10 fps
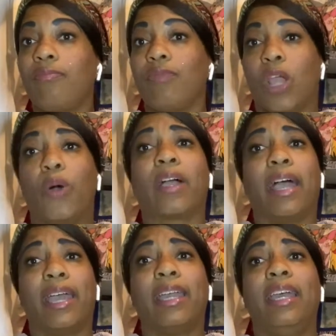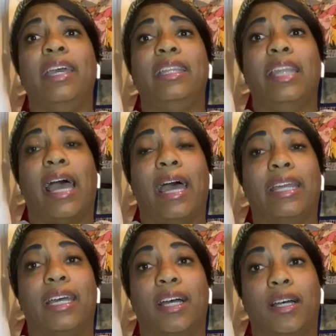okay,
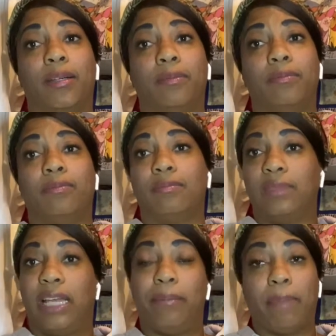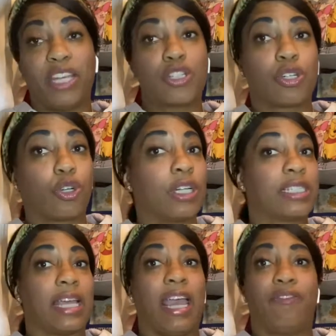that um, and make sure it's
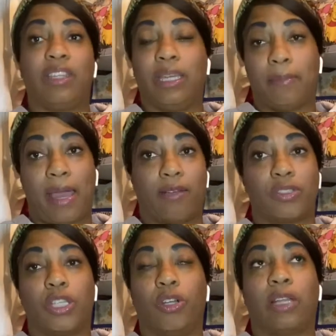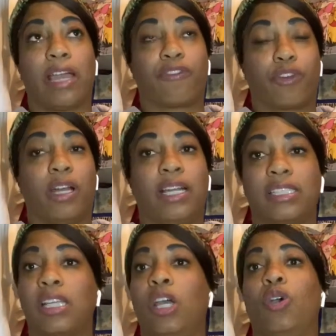a hefty amount. So like for us,
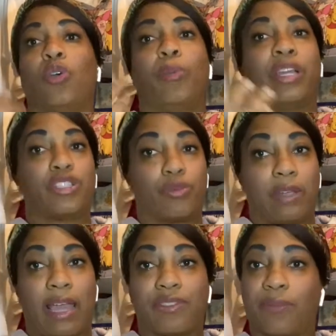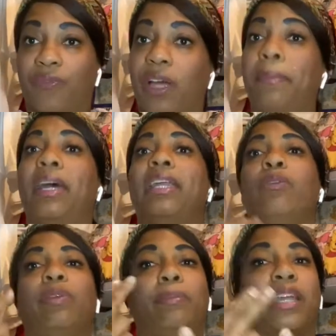we're making sure we have some fun money.
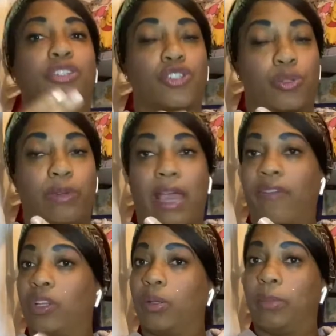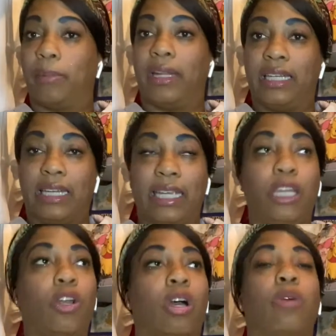We are making sure we have a little bit money to eat
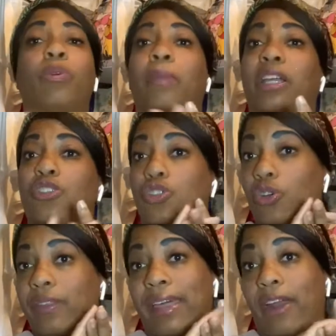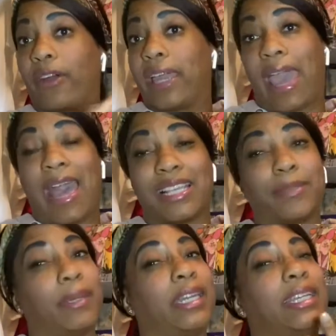on. We're making sure that our gas
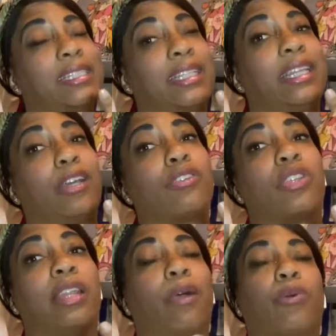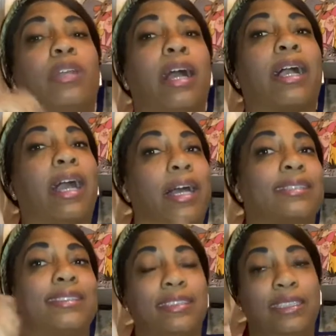money is in there so that we're not
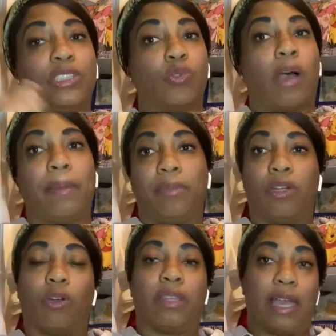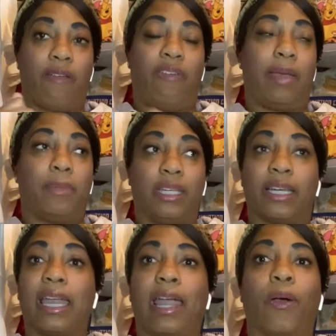constantly swiping on that family
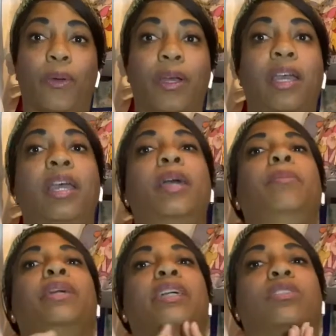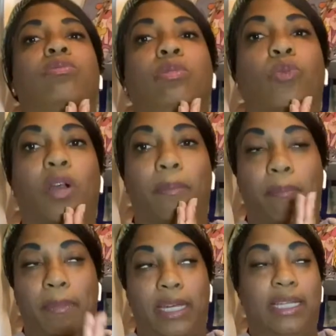account because we want
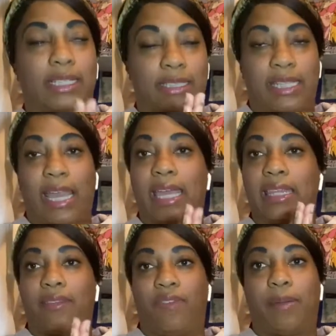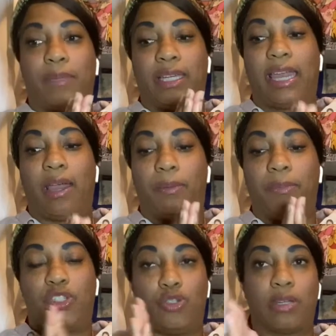money to stay in the family account.
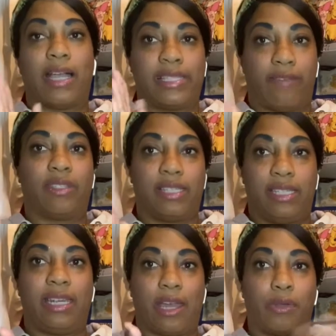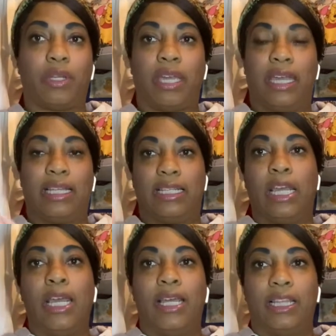But you guys have to sit down and
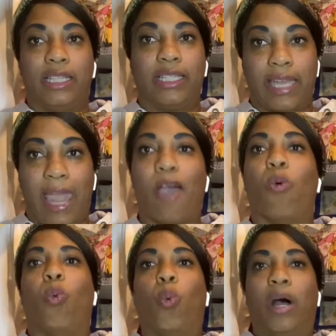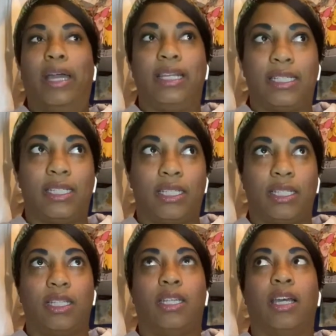look at what
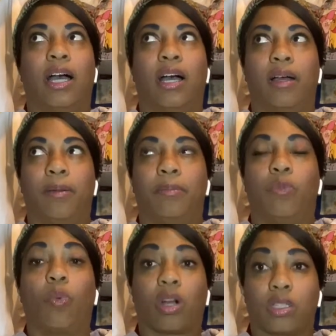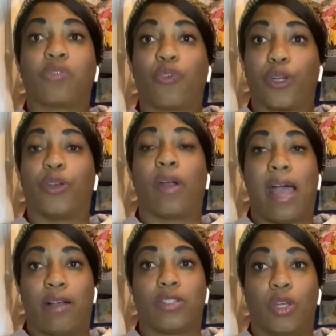um, works for your
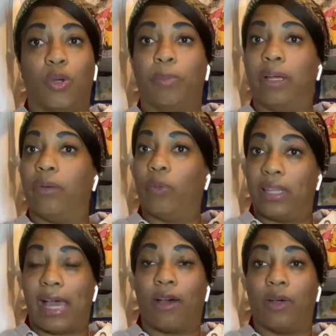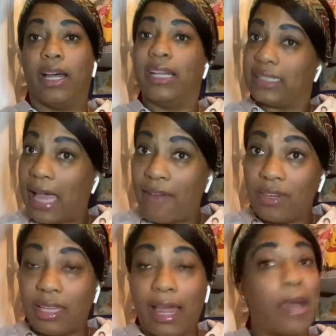household. But without us having
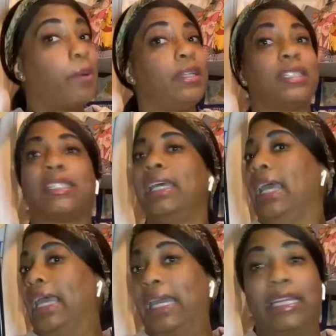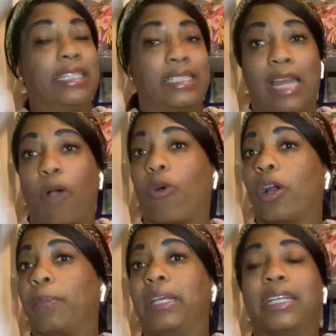allowance, it does not
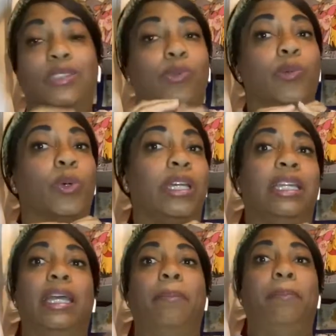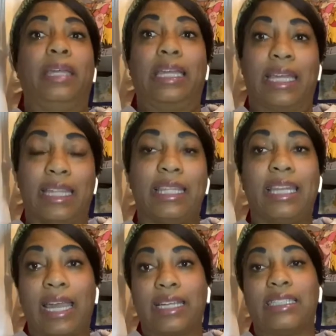work because we will end up being in the
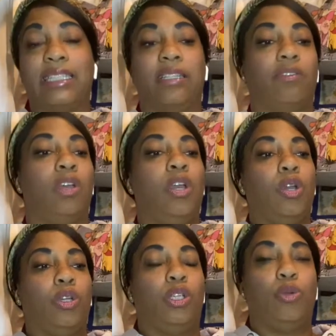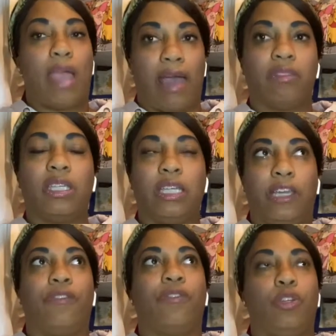negative you have to
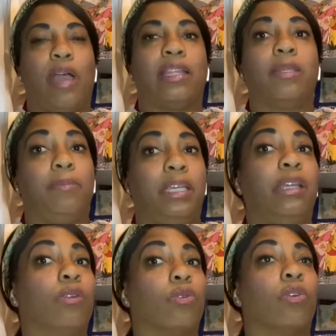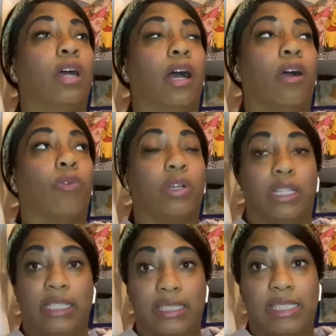give you have to be uh,
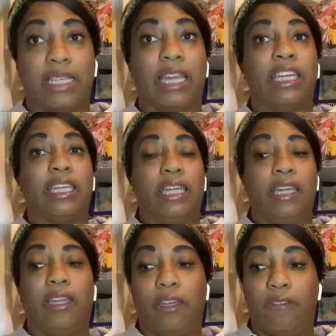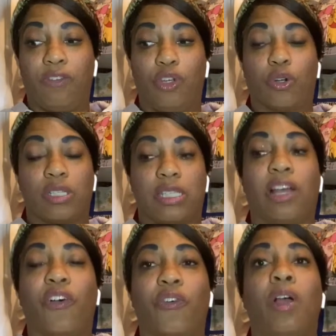realistic and give
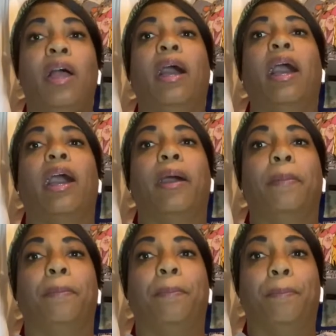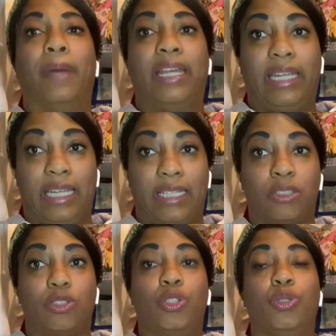yourself um, money
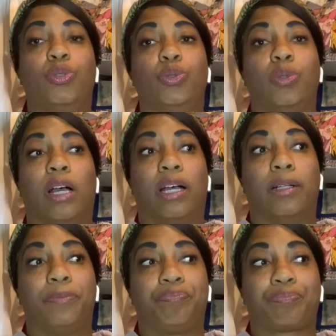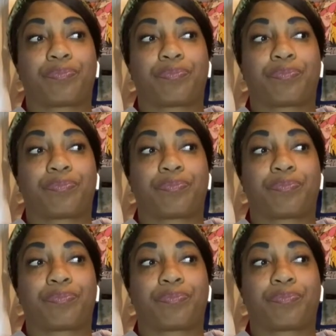to um,